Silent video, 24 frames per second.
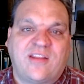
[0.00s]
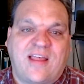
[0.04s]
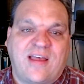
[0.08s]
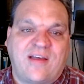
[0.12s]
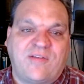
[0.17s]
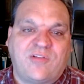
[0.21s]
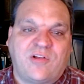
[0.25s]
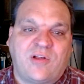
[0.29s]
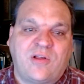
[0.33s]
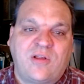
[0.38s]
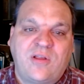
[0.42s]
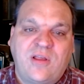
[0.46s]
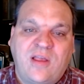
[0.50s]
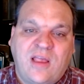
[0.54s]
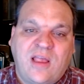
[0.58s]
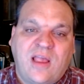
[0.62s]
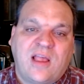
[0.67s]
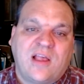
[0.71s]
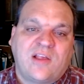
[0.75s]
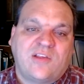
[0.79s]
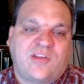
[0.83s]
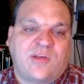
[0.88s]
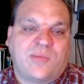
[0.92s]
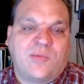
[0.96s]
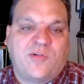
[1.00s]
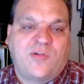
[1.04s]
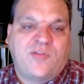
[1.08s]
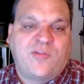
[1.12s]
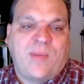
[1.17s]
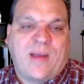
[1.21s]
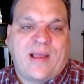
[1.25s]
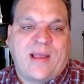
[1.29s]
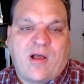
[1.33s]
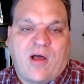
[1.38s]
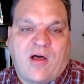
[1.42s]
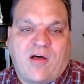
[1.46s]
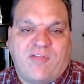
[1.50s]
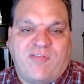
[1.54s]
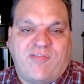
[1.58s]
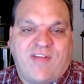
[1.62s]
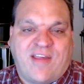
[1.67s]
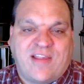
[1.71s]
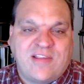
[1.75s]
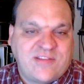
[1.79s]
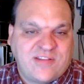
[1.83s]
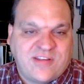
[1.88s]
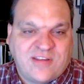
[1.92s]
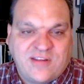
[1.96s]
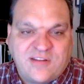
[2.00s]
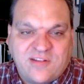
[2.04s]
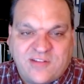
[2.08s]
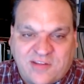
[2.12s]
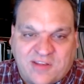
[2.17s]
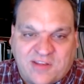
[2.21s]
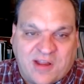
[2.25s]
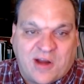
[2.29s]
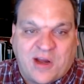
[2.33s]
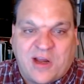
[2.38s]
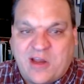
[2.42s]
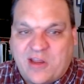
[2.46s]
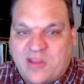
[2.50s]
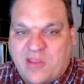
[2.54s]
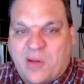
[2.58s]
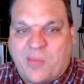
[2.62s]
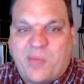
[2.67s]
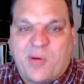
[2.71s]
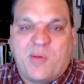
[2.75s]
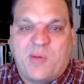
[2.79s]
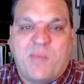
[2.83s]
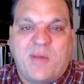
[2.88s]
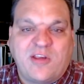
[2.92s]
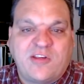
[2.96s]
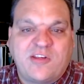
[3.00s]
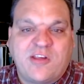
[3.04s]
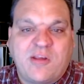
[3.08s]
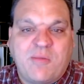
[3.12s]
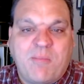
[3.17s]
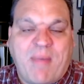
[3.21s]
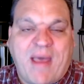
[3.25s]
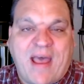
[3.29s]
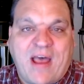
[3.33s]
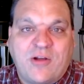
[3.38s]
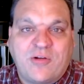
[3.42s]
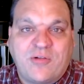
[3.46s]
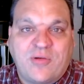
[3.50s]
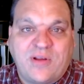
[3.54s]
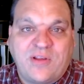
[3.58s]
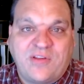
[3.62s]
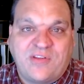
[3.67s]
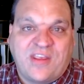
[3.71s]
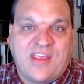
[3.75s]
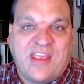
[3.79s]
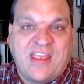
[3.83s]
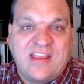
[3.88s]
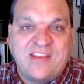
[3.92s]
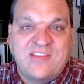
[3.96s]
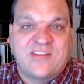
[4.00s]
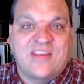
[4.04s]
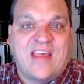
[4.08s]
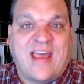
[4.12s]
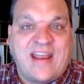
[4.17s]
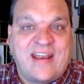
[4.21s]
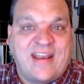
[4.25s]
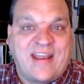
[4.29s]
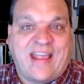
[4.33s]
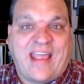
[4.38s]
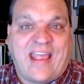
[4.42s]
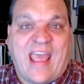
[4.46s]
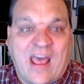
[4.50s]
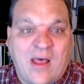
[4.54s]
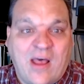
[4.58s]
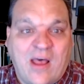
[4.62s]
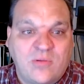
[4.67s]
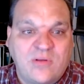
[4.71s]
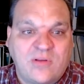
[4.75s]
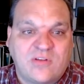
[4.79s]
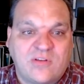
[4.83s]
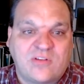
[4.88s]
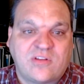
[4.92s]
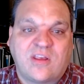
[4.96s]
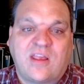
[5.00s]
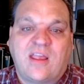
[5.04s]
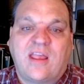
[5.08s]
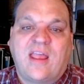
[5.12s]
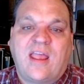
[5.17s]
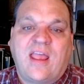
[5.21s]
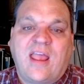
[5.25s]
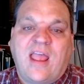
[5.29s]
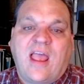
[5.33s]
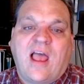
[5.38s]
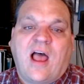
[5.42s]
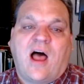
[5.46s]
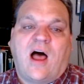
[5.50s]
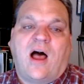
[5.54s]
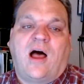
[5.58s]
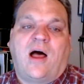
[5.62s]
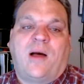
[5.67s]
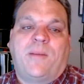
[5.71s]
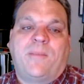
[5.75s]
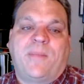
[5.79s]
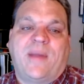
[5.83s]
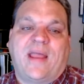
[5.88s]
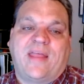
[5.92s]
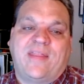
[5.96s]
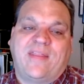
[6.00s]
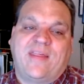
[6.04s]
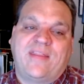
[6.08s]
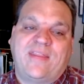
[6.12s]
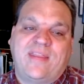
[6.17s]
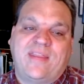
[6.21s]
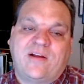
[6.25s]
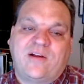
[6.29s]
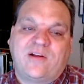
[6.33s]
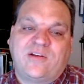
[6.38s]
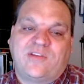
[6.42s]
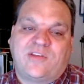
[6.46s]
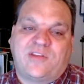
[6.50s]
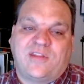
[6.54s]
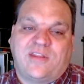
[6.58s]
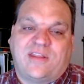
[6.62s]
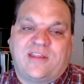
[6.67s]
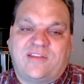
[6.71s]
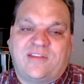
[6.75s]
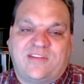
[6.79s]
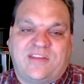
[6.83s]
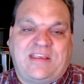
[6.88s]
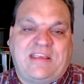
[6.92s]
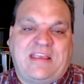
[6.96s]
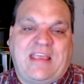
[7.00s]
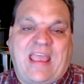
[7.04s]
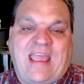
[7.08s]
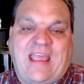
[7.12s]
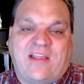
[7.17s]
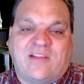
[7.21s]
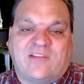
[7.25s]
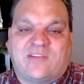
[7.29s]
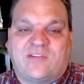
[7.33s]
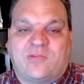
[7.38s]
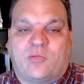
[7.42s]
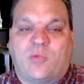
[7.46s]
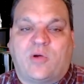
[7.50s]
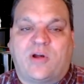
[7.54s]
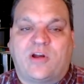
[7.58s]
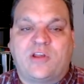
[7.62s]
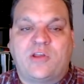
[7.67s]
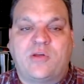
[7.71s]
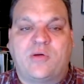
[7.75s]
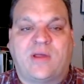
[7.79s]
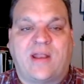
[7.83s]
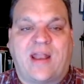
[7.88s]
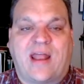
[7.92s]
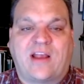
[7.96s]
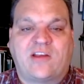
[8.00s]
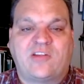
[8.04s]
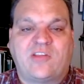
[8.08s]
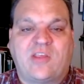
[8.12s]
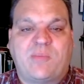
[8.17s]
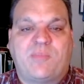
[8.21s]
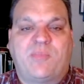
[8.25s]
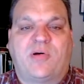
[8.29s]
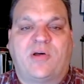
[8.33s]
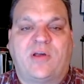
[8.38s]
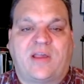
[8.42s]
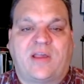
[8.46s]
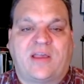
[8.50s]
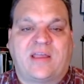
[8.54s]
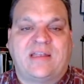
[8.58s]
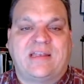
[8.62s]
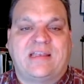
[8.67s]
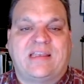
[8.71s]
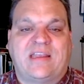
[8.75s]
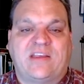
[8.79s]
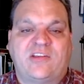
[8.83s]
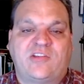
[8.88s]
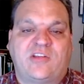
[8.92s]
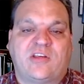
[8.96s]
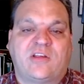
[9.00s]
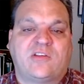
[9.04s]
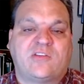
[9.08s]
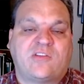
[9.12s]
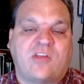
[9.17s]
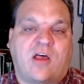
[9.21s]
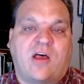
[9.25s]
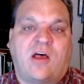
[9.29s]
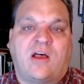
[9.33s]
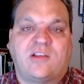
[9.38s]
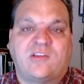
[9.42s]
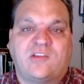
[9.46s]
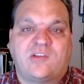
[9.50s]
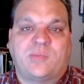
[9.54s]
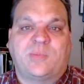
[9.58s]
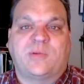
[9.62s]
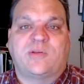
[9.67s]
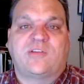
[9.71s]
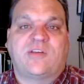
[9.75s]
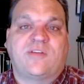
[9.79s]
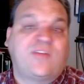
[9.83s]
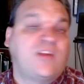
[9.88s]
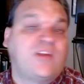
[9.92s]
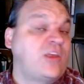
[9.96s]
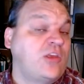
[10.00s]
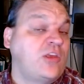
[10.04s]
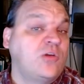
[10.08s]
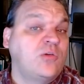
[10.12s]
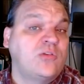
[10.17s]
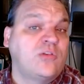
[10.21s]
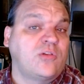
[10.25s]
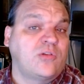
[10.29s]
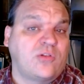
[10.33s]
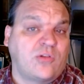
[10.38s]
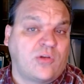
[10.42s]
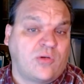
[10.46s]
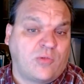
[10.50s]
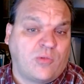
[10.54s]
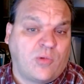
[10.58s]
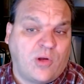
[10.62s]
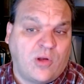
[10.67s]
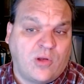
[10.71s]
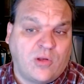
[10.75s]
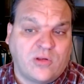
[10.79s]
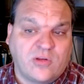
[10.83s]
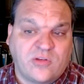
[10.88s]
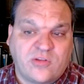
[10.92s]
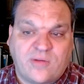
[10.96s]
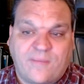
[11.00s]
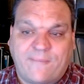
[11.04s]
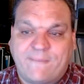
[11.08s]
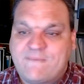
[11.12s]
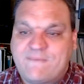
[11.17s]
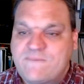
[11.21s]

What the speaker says: level. Some of them I call fences. They're permission boundaries inside accounts. And then there's these gates where you can actually put conditions on specific users or roles.